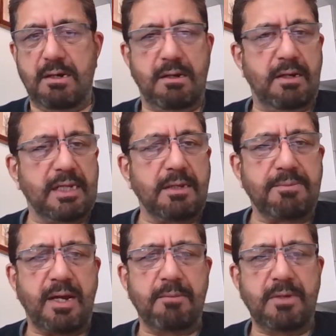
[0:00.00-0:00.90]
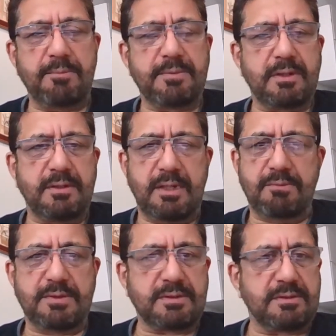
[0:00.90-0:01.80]
Like Abraham Lincoln, he
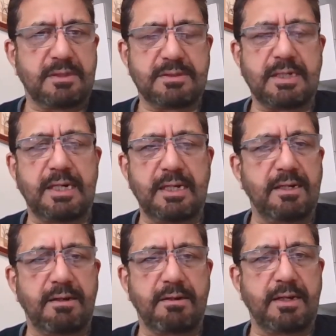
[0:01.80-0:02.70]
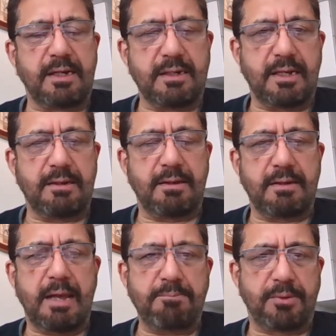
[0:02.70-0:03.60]
was studying under a
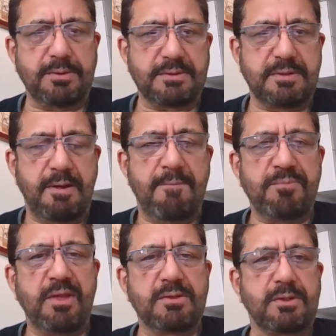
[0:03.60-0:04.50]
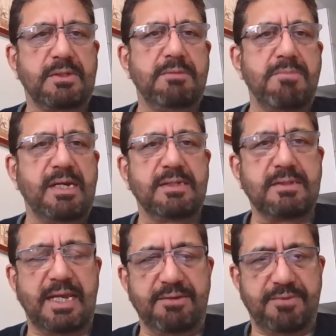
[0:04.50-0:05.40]
lamppost, so he made
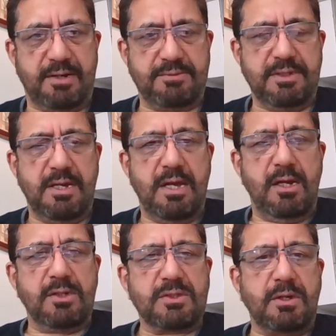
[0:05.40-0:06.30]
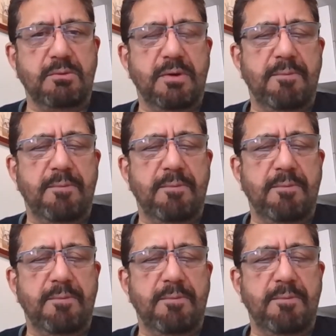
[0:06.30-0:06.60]
his life out. So